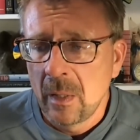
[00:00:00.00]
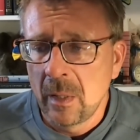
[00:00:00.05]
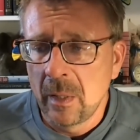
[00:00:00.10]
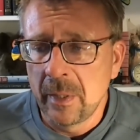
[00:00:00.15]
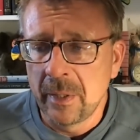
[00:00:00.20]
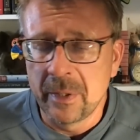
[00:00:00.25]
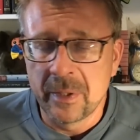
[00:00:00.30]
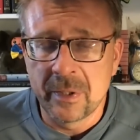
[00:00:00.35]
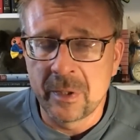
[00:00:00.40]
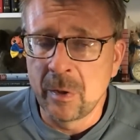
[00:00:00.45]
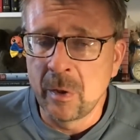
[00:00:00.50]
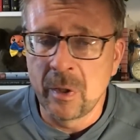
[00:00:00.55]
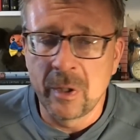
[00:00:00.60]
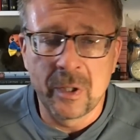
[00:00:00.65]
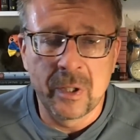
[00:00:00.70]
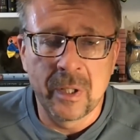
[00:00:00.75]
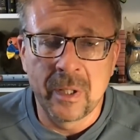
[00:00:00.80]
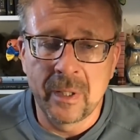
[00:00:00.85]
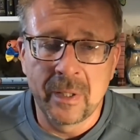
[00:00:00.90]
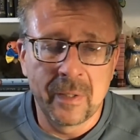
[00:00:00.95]
It's
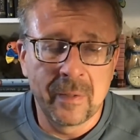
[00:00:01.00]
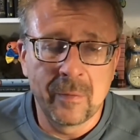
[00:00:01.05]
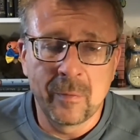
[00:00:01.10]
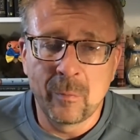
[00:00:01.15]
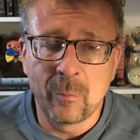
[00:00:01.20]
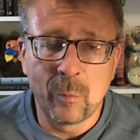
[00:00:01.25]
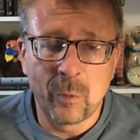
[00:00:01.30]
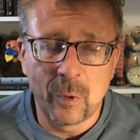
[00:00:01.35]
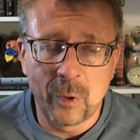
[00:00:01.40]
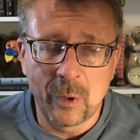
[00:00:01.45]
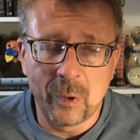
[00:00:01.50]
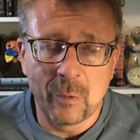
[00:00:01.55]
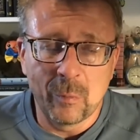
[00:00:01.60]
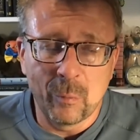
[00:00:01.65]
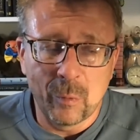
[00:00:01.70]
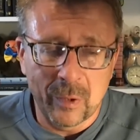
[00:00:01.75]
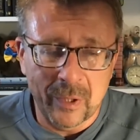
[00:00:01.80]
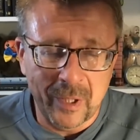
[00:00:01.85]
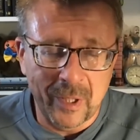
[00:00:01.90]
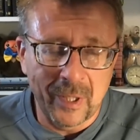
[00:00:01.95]
not
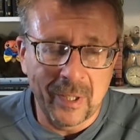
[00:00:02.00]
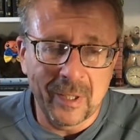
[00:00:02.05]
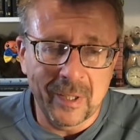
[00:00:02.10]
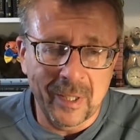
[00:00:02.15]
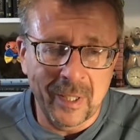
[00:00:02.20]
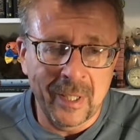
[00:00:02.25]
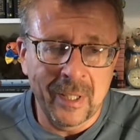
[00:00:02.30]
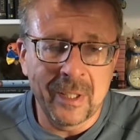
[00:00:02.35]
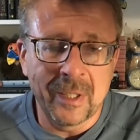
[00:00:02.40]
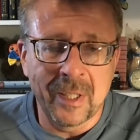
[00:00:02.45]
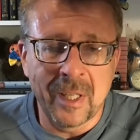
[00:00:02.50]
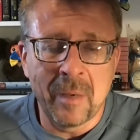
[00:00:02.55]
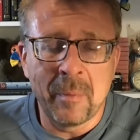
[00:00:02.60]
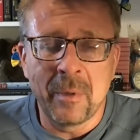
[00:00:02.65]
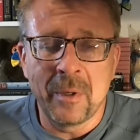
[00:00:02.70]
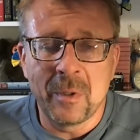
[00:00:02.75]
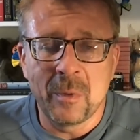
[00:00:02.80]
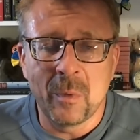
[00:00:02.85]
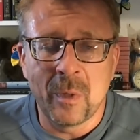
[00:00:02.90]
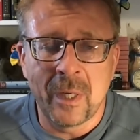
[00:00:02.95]
what he did
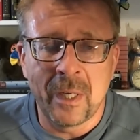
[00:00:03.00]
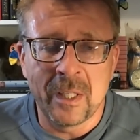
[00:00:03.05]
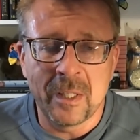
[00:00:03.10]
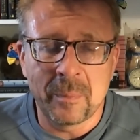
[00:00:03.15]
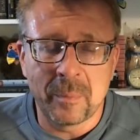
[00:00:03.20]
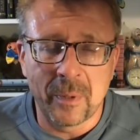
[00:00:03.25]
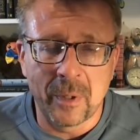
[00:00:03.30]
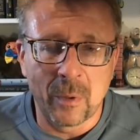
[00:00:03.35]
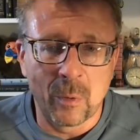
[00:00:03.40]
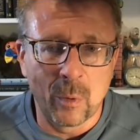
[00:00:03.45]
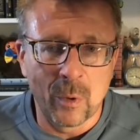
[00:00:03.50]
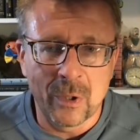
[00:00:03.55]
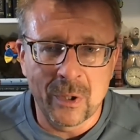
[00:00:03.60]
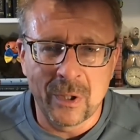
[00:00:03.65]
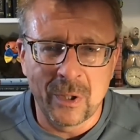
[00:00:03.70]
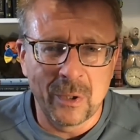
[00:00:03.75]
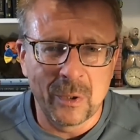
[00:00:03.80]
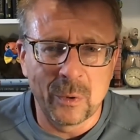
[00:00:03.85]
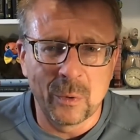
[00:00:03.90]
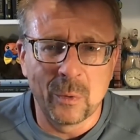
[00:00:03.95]
damage wise
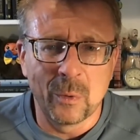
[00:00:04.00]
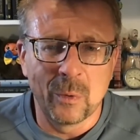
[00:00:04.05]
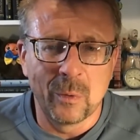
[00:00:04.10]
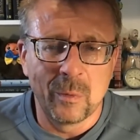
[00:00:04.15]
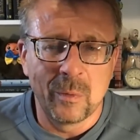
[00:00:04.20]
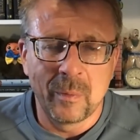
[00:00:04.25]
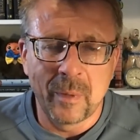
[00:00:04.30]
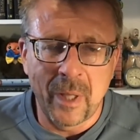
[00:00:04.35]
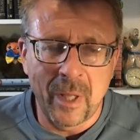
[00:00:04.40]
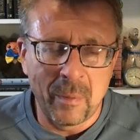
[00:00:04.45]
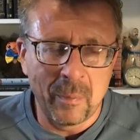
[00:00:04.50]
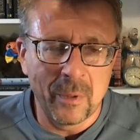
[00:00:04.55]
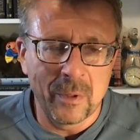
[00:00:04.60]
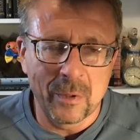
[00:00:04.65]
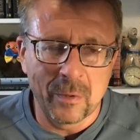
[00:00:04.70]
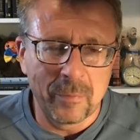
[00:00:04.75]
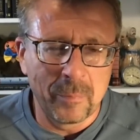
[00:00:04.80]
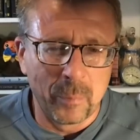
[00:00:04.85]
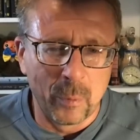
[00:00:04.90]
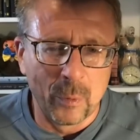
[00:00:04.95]
Prigozhin to image
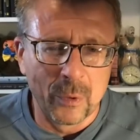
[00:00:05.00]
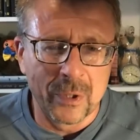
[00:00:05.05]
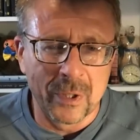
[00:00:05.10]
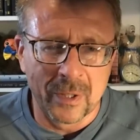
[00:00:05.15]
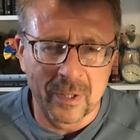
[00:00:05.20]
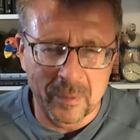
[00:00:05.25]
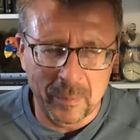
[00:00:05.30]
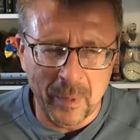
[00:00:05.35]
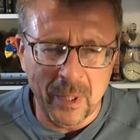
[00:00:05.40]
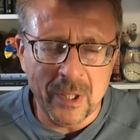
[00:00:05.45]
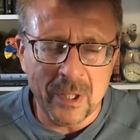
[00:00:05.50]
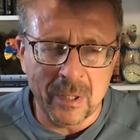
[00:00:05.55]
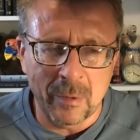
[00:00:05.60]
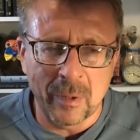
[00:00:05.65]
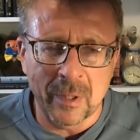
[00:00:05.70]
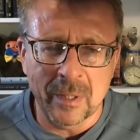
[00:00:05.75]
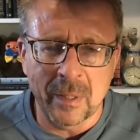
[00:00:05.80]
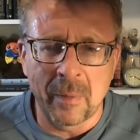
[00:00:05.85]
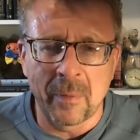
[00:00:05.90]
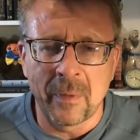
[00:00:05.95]
of Putin, especially
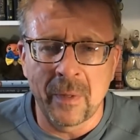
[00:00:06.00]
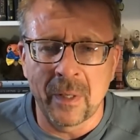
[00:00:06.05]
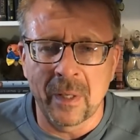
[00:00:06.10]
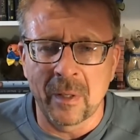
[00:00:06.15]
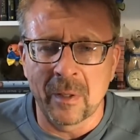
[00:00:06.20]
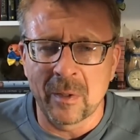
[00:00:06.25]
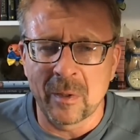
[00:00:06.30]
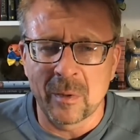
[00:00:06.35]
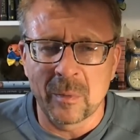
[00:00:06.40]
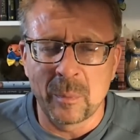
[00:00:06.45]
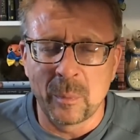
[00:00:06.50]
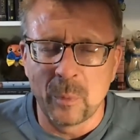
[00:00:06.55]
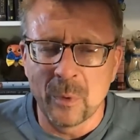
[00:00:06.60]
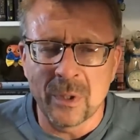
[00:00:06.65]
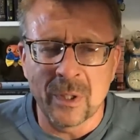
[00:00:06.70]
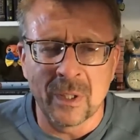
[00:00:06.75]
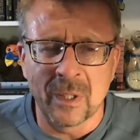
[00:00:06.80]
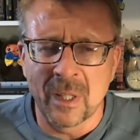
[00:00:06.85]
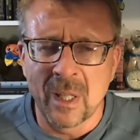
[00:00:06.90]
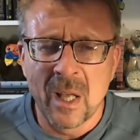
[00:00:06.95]
as I'm thinking, because
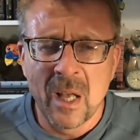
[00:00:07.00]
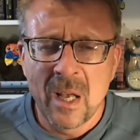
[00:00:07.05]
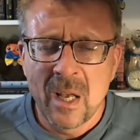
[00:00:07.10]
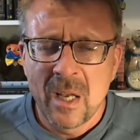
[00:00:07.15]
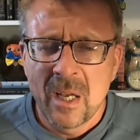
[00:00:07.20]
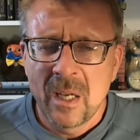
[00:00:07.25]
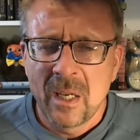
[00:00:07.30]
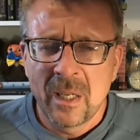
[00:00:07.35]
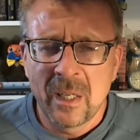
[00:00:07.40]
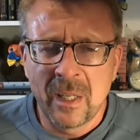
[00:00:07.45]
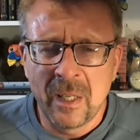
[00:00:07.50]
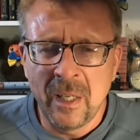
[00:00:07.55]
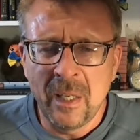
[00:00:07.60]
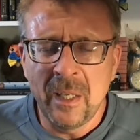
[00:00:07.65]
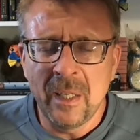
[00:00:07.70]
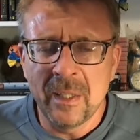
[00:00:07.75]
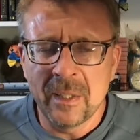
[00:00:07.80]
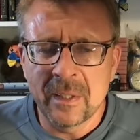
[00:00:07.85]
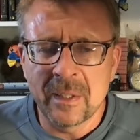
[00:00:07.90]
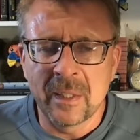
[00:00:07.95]
Putin,
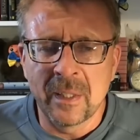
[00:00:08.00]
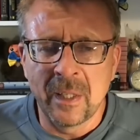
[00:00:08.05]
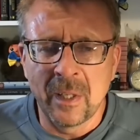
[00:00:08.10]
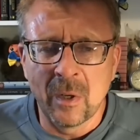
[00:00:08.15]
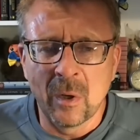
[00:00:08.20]
he is,